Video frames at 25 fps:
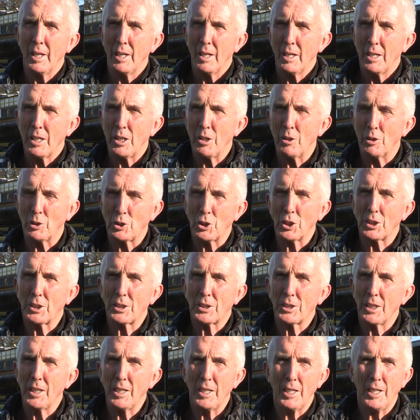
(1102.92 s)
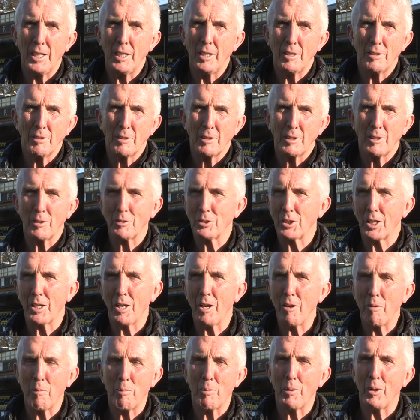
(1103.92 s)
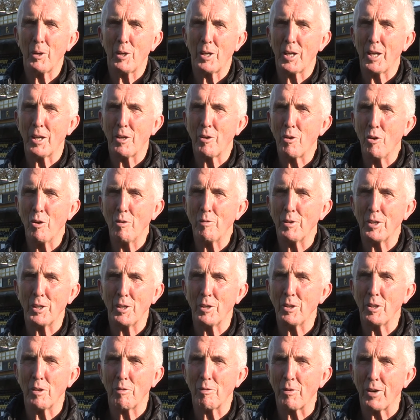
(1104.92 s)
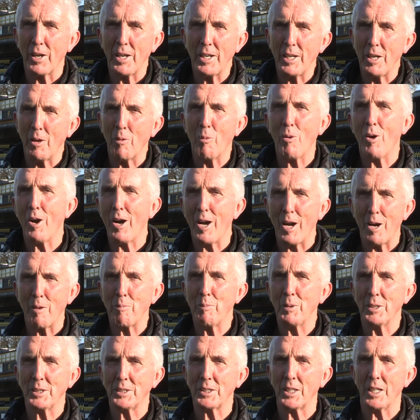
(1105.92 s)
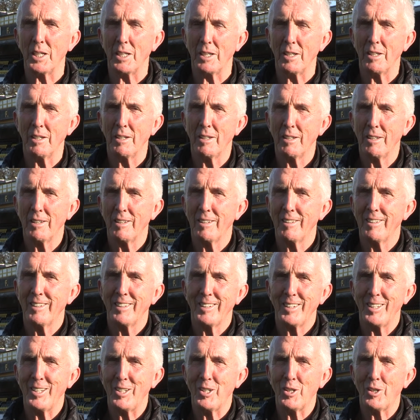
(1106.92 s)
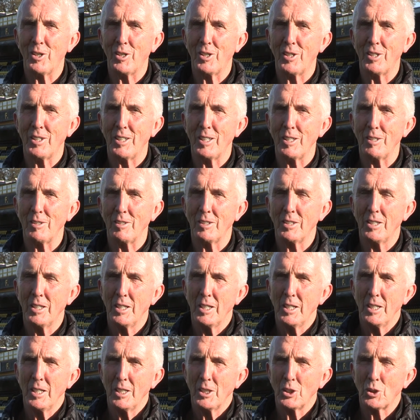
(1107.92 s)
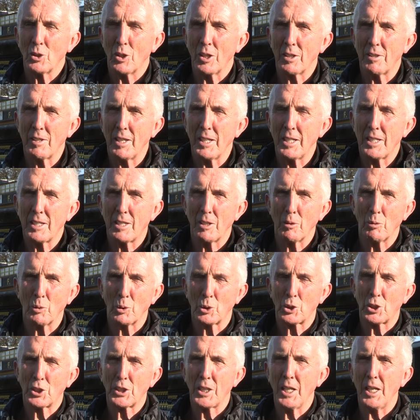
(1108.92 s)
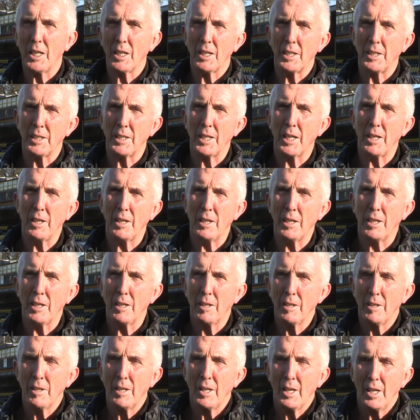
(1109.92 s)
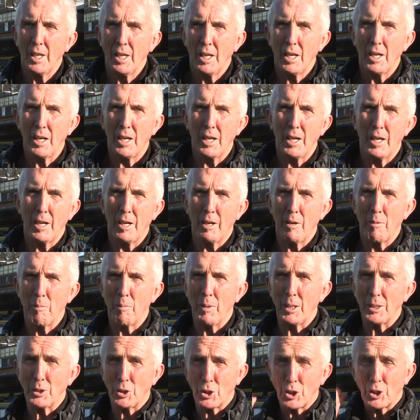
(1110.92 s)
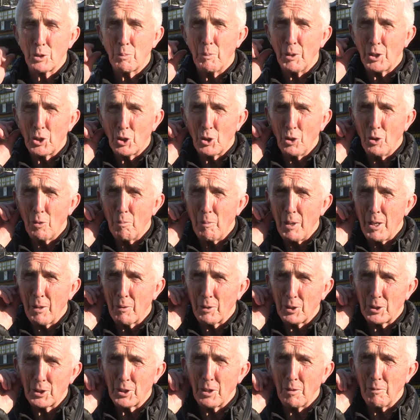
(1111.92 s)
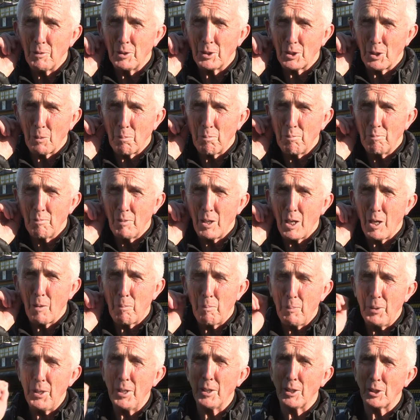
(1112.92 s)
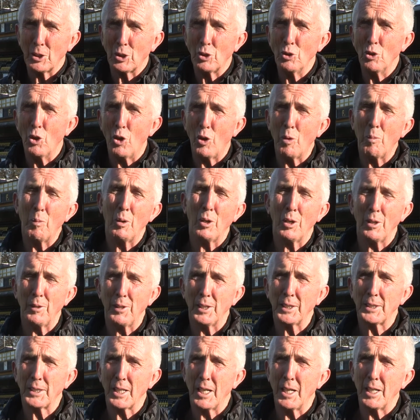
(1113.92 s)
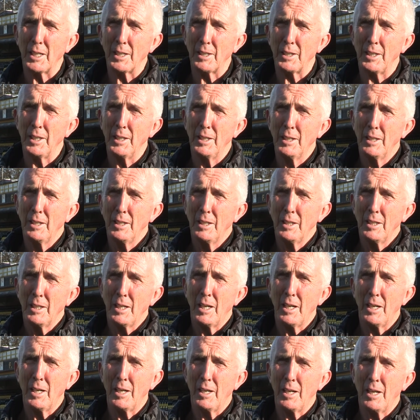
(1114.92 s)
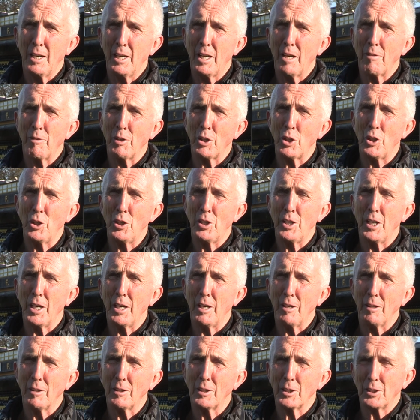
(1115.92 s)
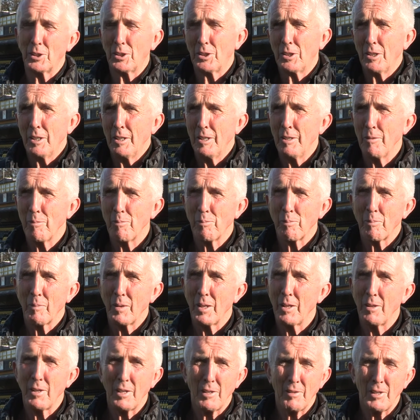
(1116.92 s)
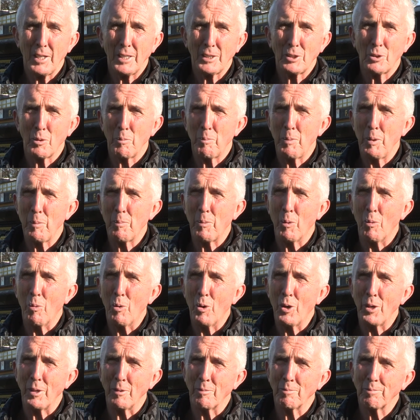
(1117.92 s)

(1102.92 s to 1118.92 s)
you know just say there was an outbreak of COVID on the Friday what happens then you know it, so I think they'll scale it down um, and just make sure Melrose Sevens appear as normal on the Saturday and, and have a good day because that's what people want